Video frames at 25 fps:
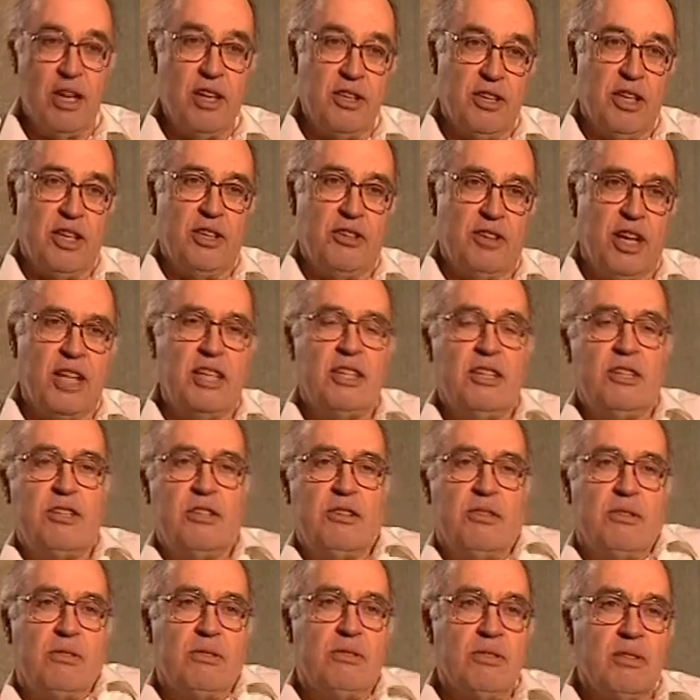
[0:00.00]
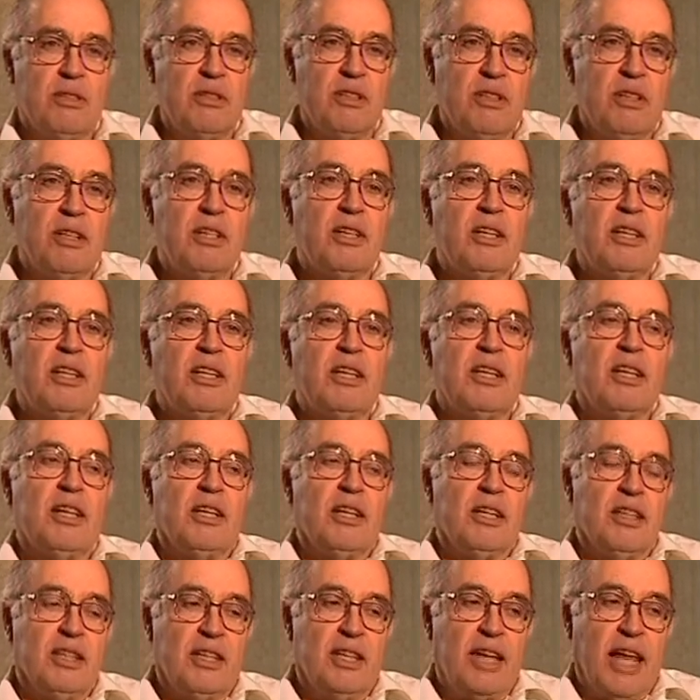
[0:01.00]
things related to
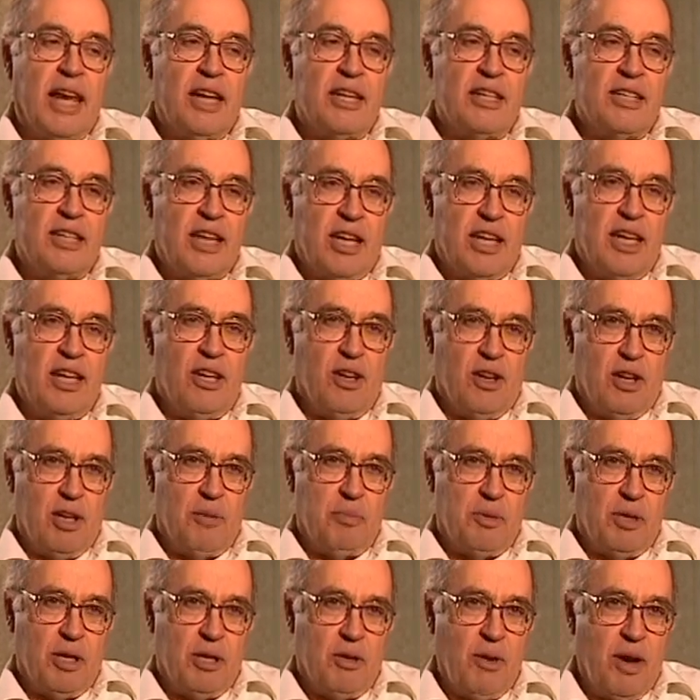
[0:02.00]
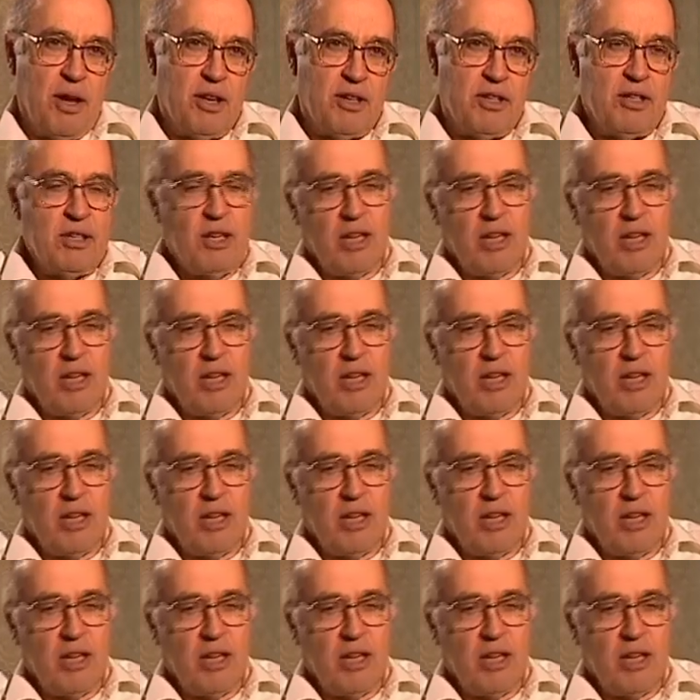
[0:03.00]
the analysis I needed on elliptic equations,